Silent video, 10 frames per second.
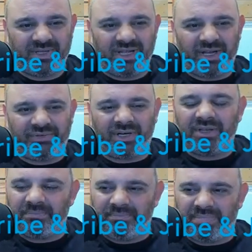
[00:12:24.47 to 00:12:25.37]
I tried
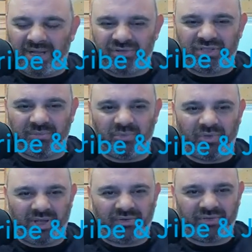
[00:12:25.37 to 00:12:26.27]
the battleship
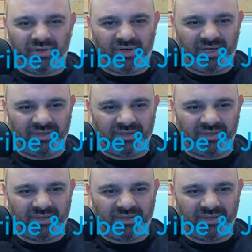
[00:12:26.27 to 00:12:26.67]
one. That was all right.